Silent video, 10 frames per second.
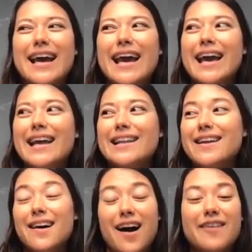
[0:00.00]
And
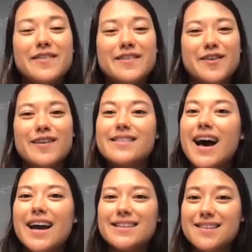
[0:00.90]
often for a
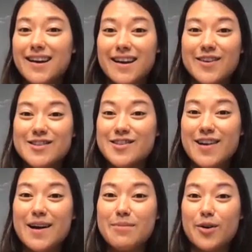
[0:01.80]
lot of dog owners,
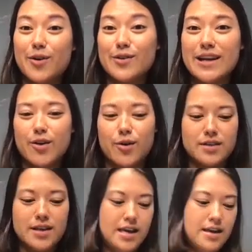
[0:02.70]
they're up
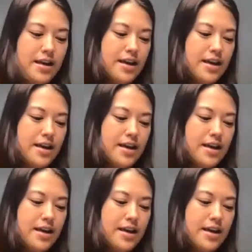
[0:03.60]
early.